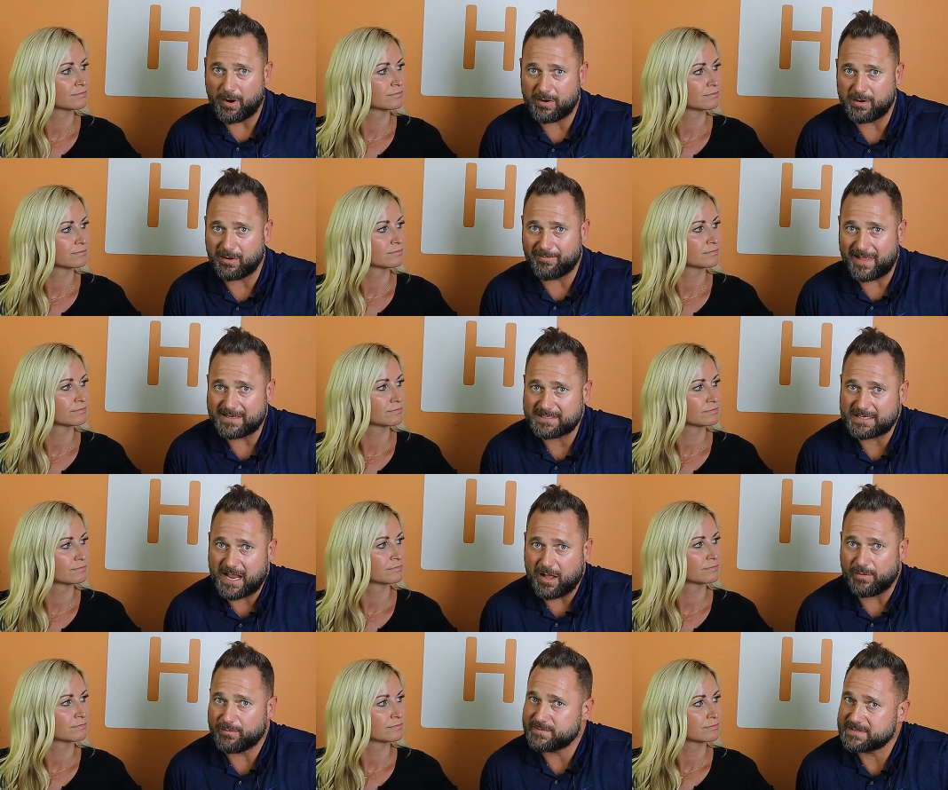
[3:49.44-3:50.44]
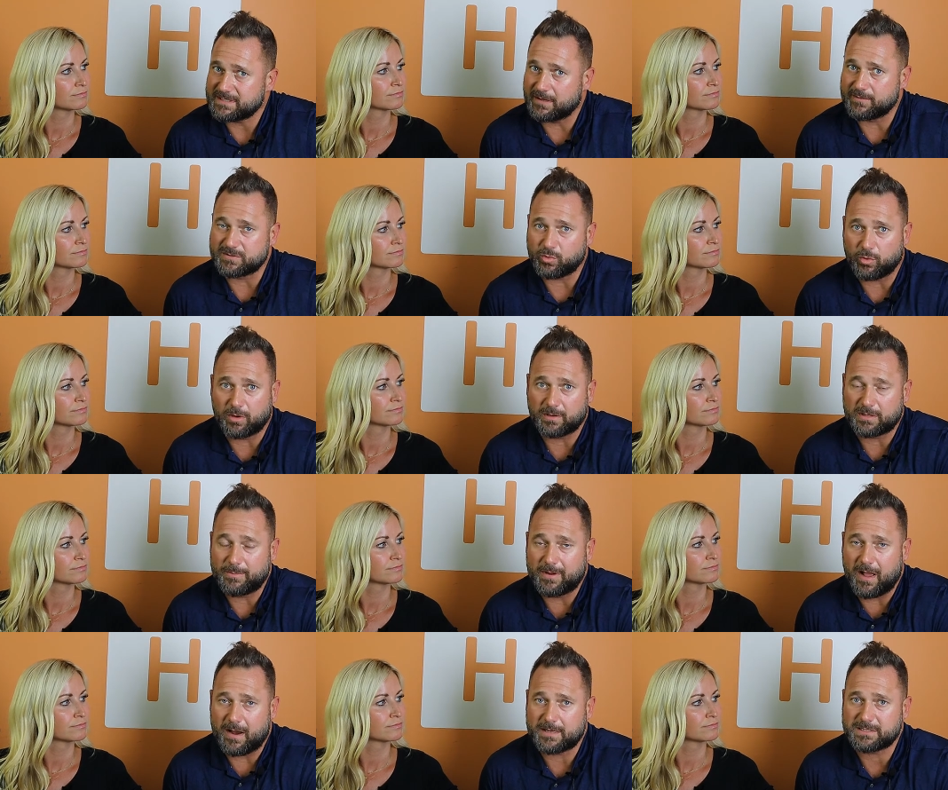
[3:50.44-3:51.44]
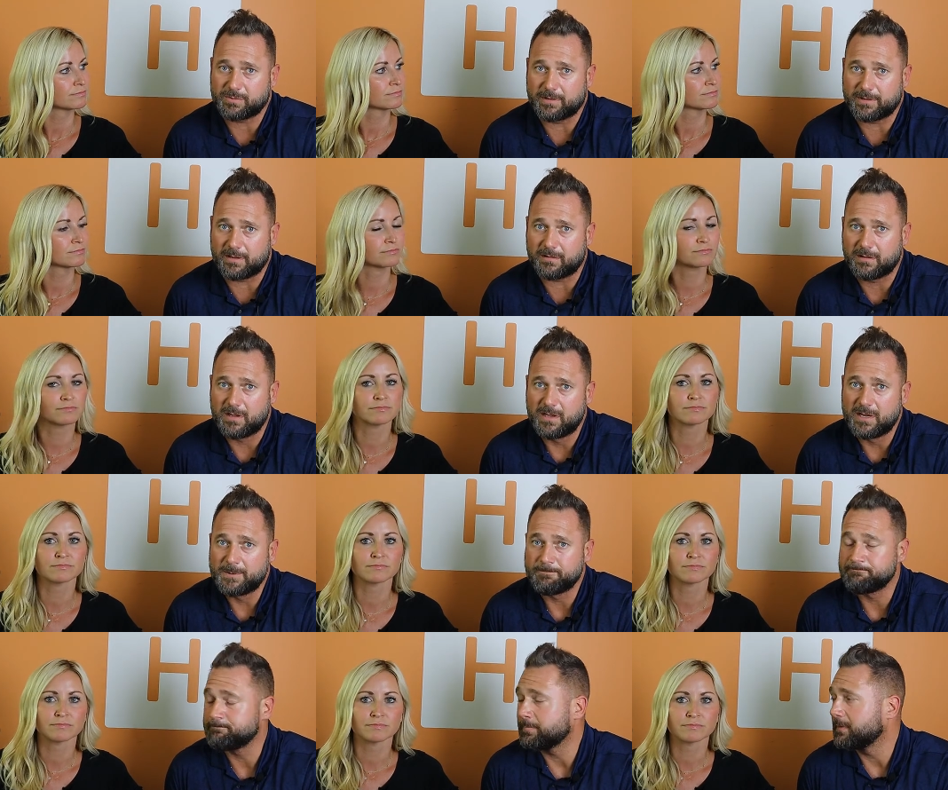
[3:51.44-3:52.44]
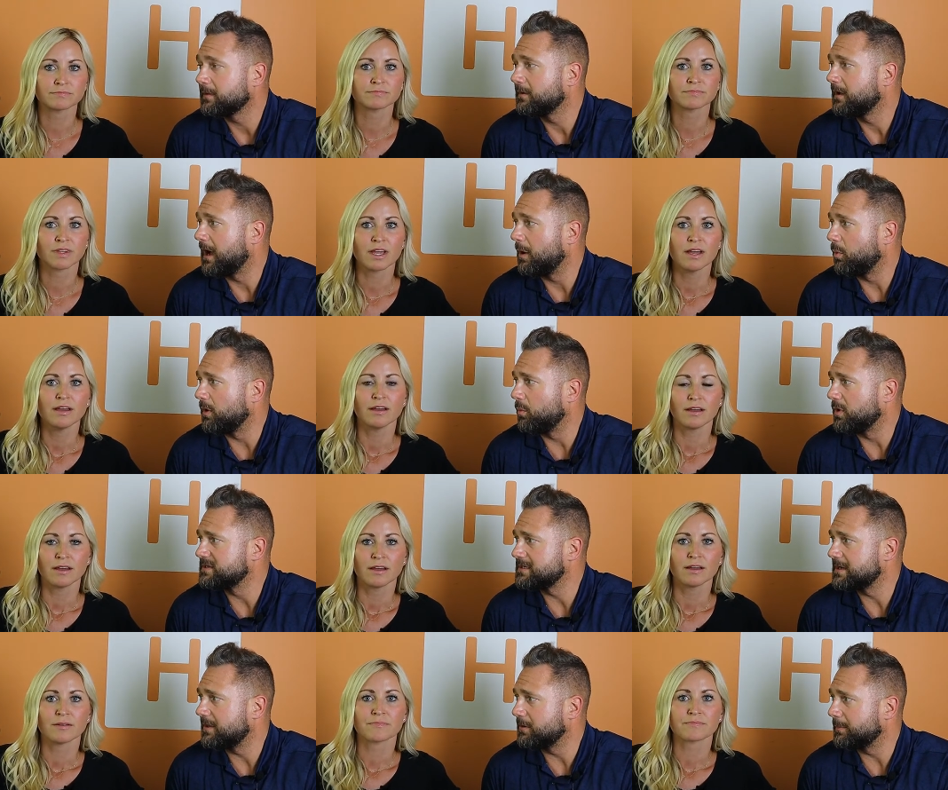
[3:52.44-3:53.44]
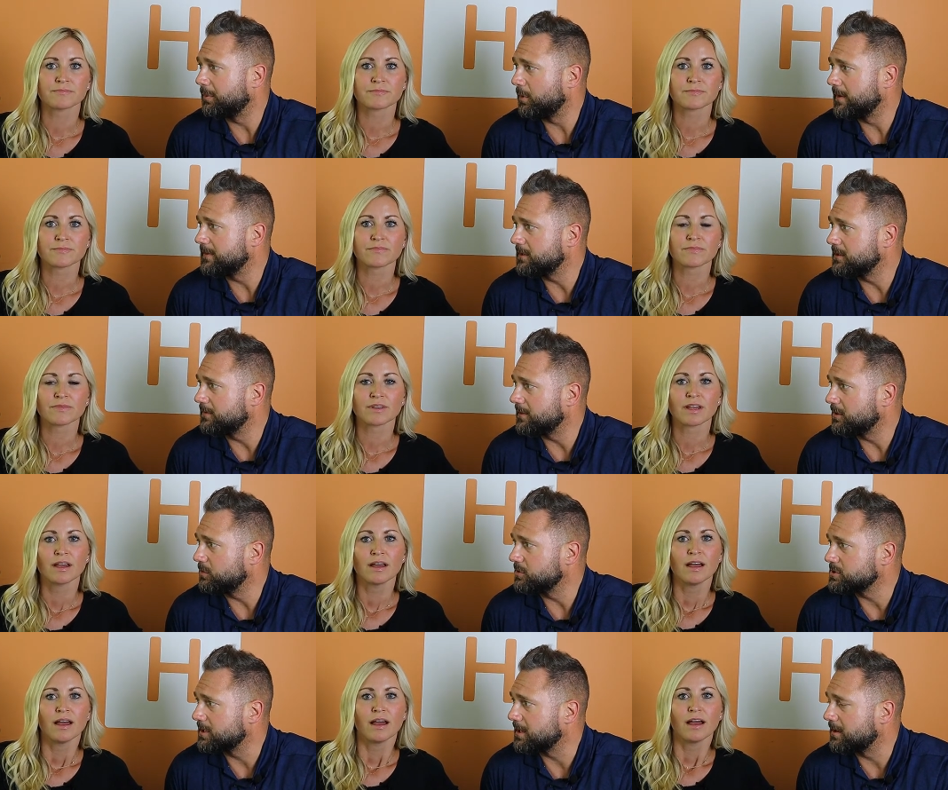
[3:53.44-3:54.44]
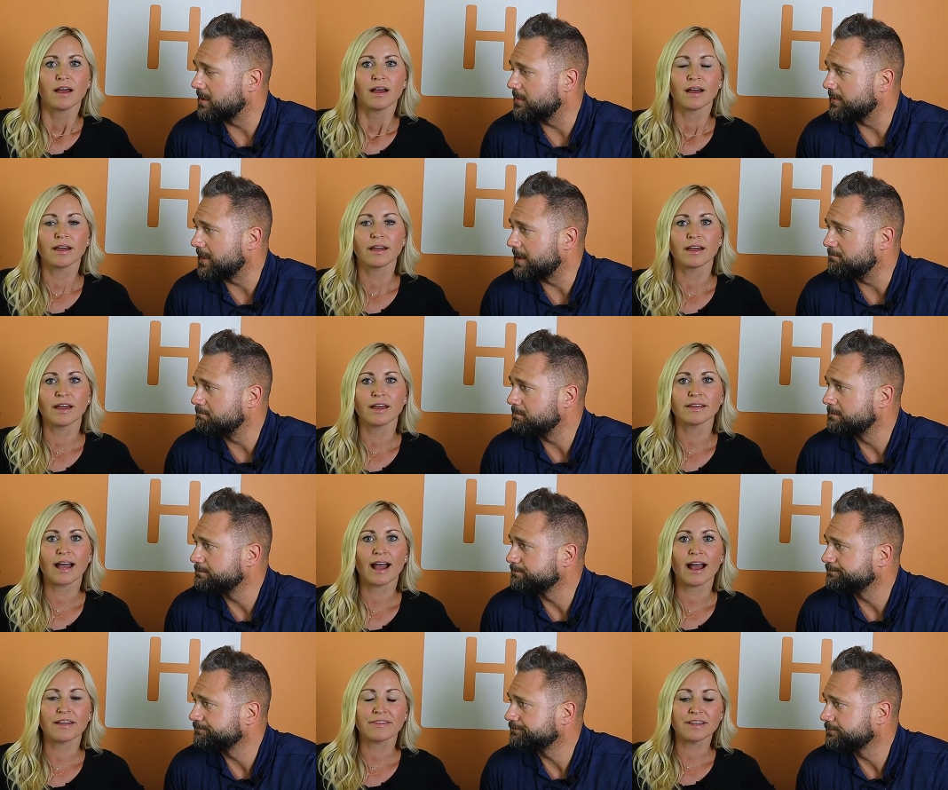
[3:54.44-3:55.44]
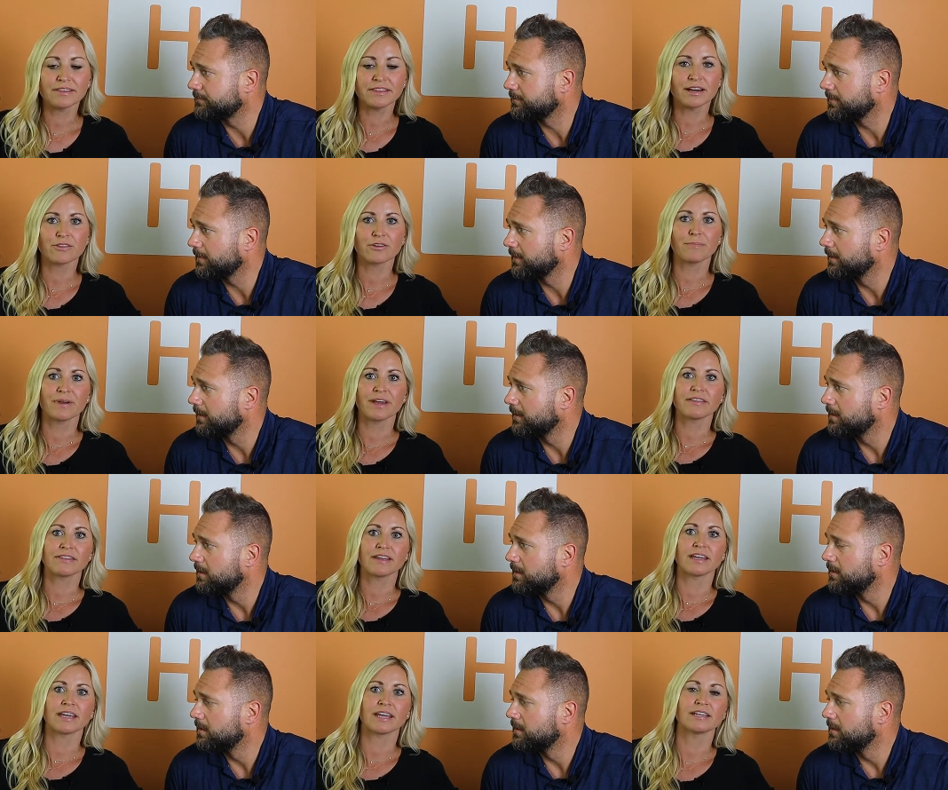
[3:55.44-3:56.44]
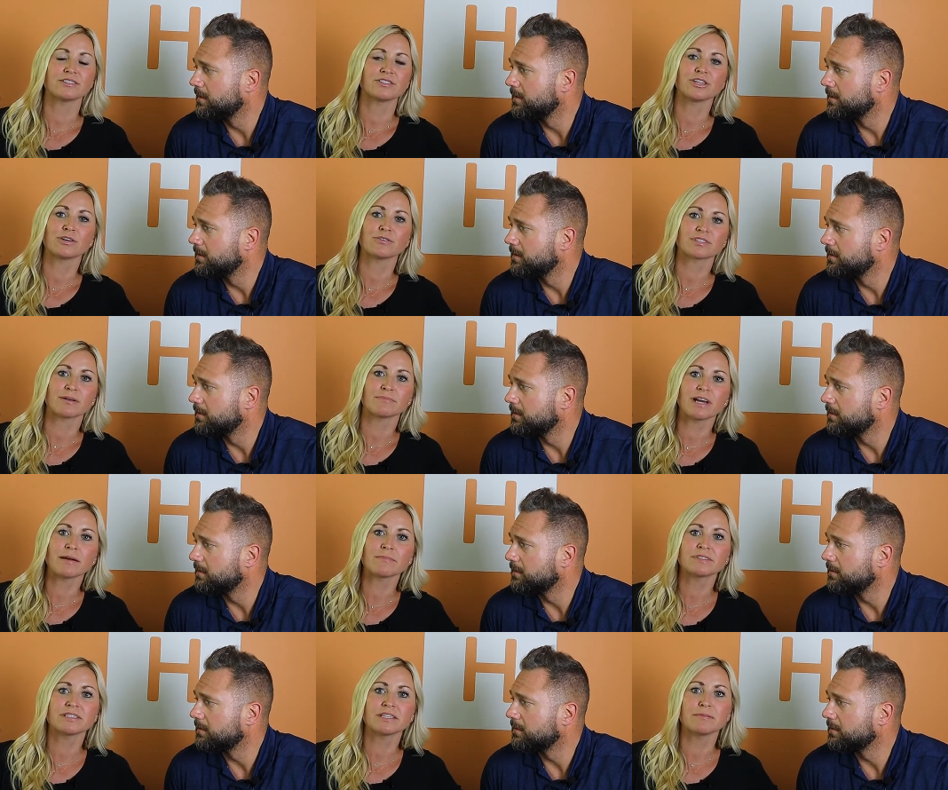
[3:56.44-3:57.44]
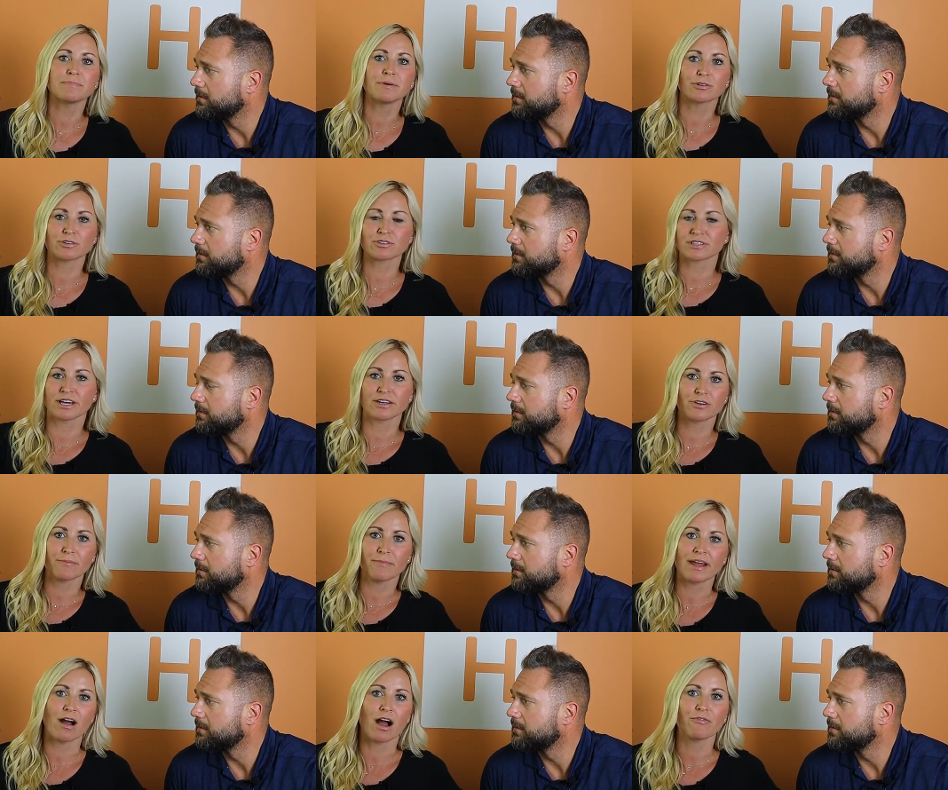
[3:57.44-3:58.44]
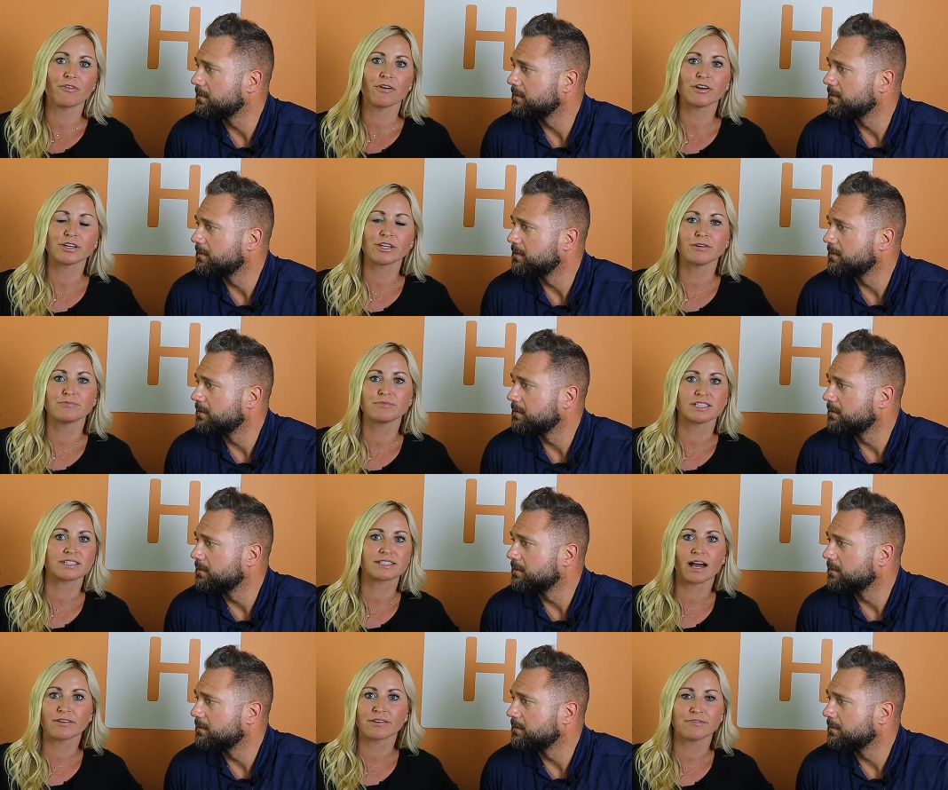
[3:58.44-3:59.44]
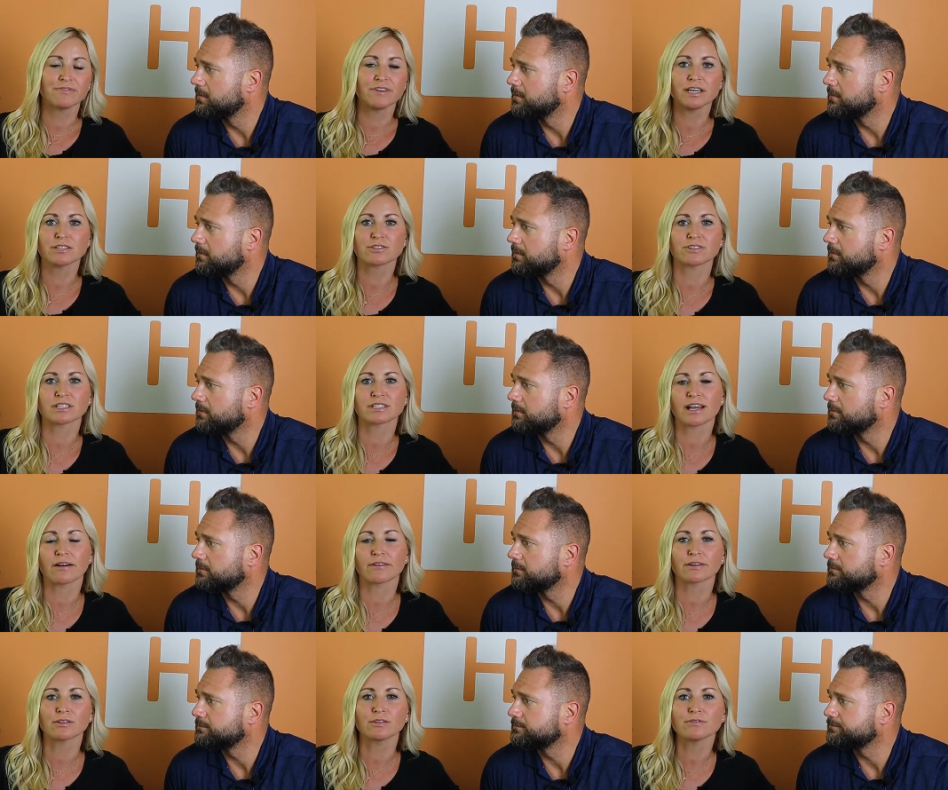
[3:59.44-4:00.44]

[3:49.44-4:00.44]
Speaker 1: partner. That's how sales work, to be honest with you. What's another point that you think we should hit on with them?
Speaker 2: Yeah, I think the other big thing is, you know, sometimes the builder's lender may offer, you know, discounted fees or discounted